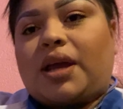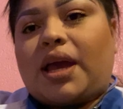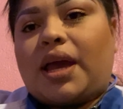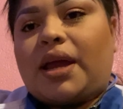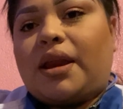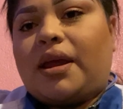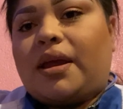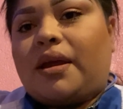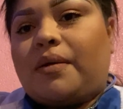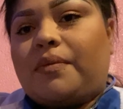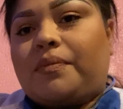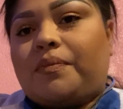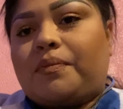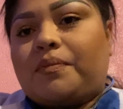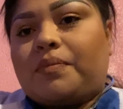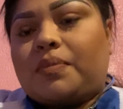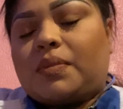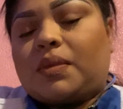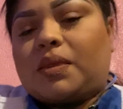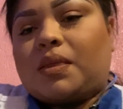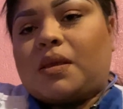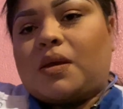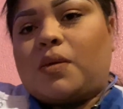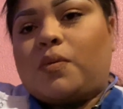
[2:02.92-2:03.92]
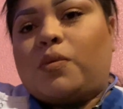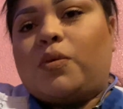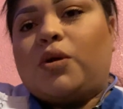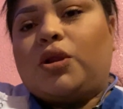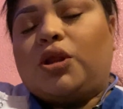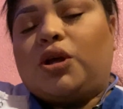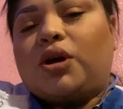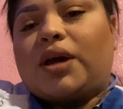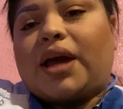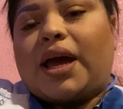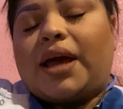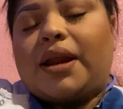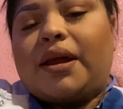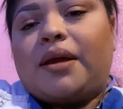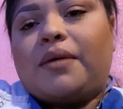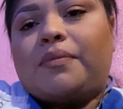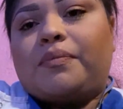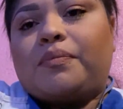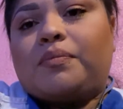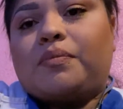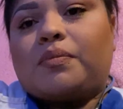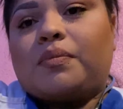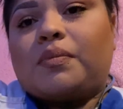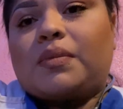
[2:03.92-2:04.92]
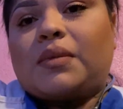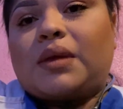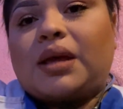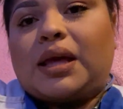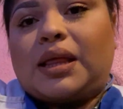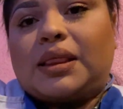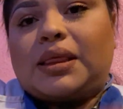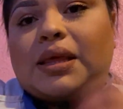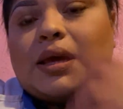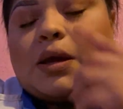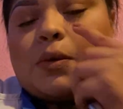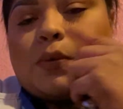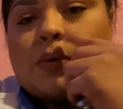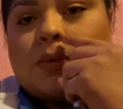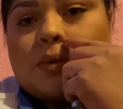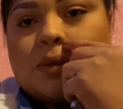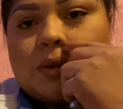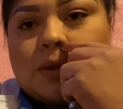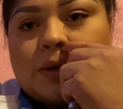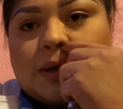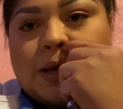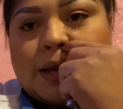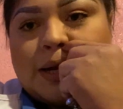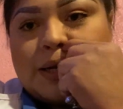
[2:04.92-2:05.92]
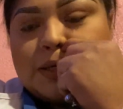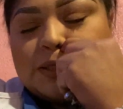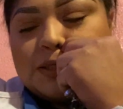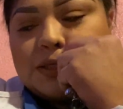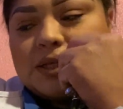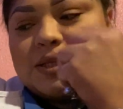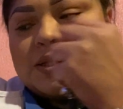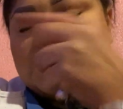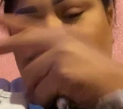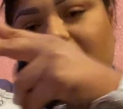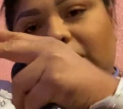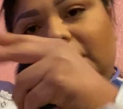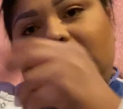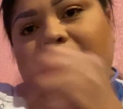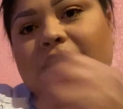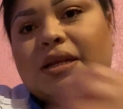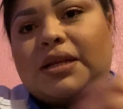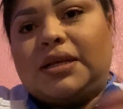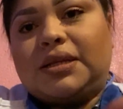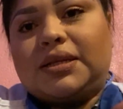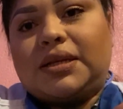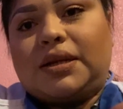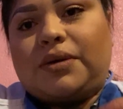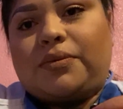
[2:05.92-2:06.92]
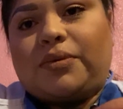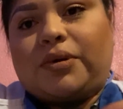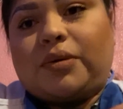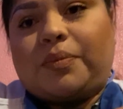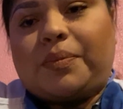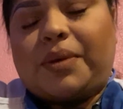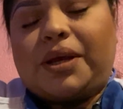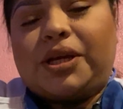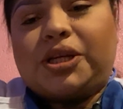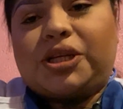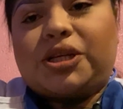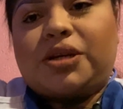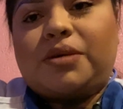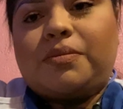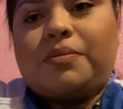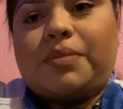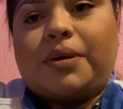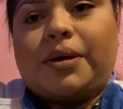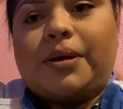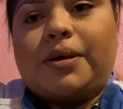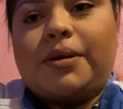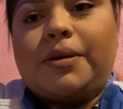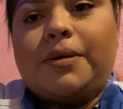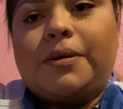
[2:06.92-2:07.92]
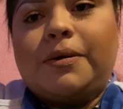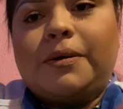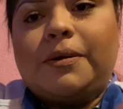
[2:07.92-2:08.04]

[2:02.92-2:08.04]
at it. We'll look at it. I think we will look at it since it isn't a real patient. But